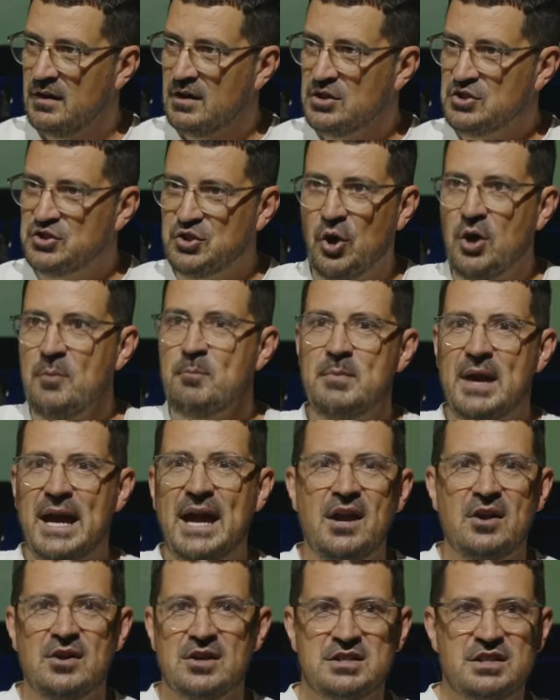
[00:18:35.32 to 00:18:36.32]
Your
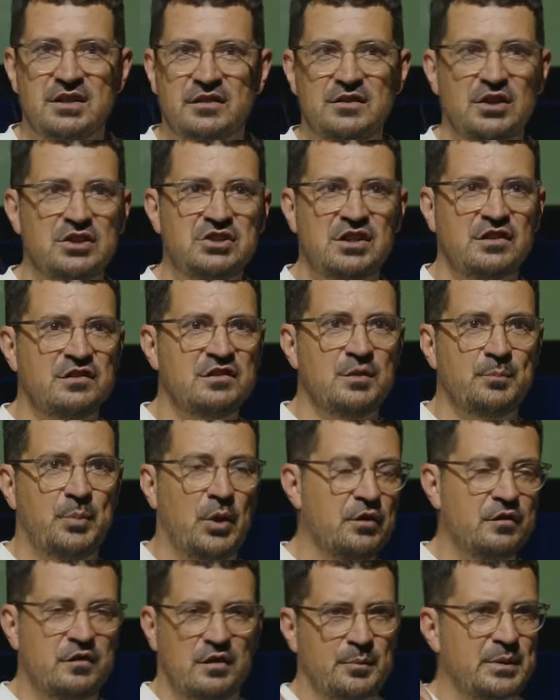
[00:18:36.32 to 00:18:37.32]
marriage is not just
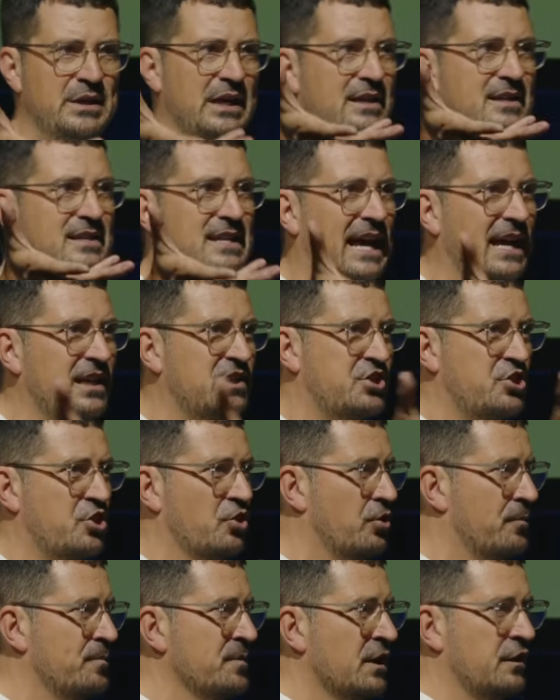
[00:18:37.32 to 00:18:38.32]
supposed to be a
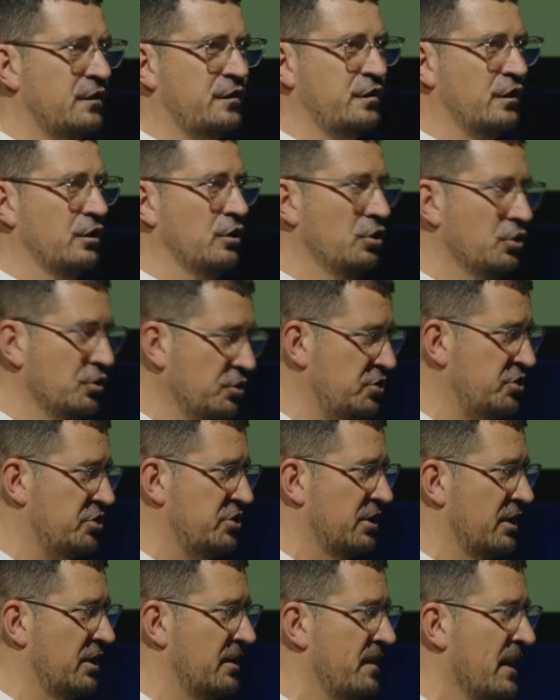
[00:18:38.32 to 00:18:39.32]
natural
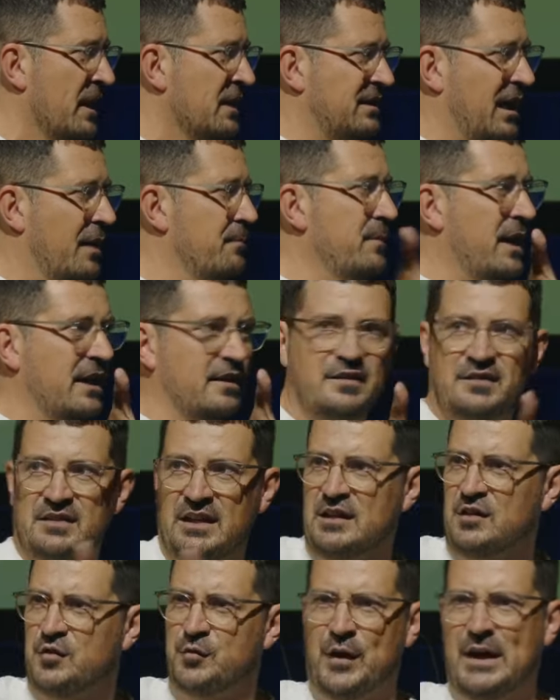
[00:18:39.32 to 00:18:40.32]
solution that makes
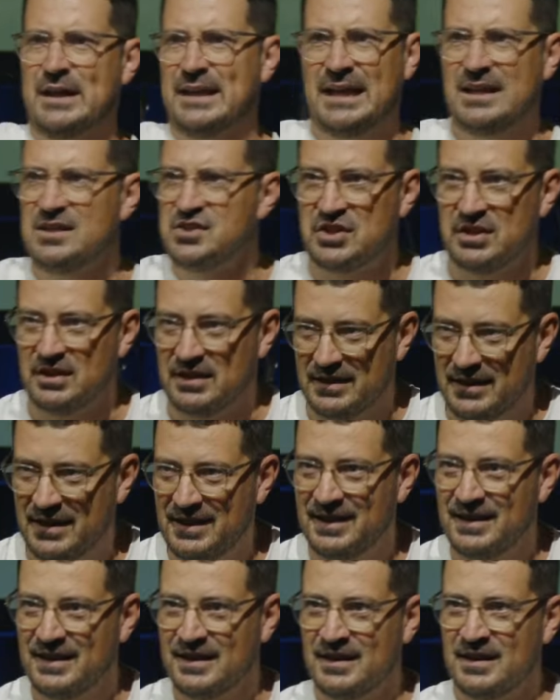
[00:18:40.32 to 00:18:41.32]
sense financially.
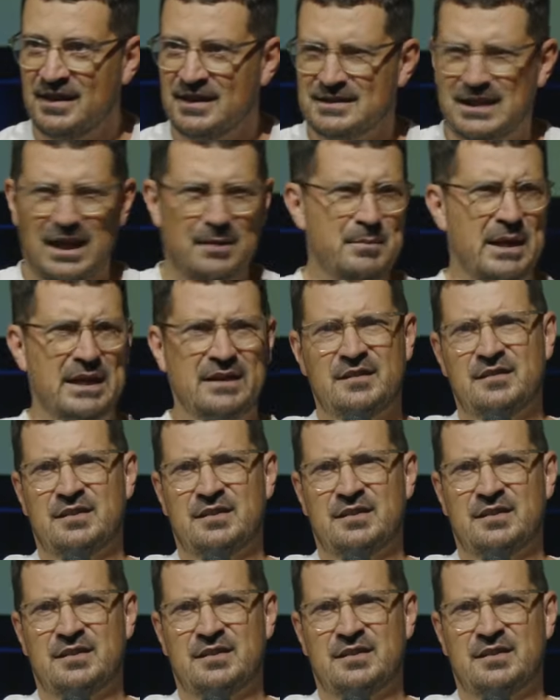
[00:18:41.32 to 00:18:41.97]
That makes